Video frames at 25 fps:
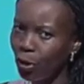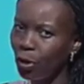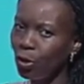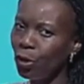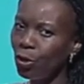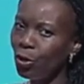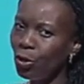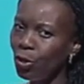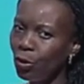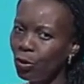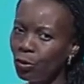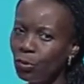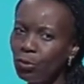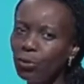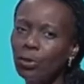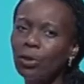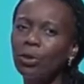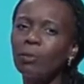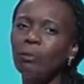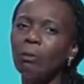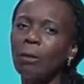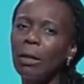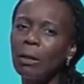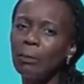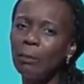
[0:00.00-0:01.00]
Use
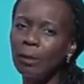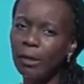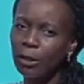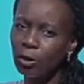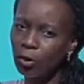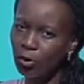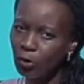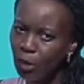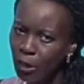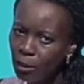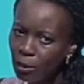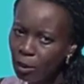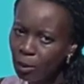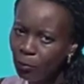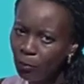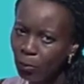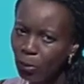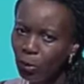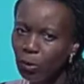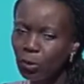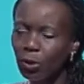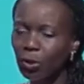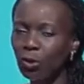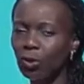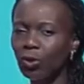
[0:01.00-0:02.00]
public
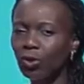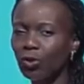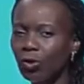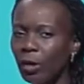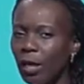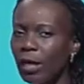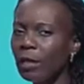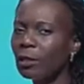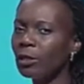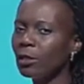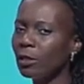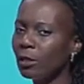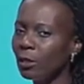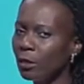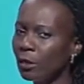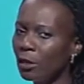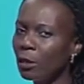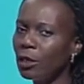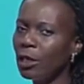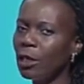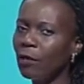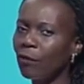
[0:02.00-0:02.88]
transport and try to learn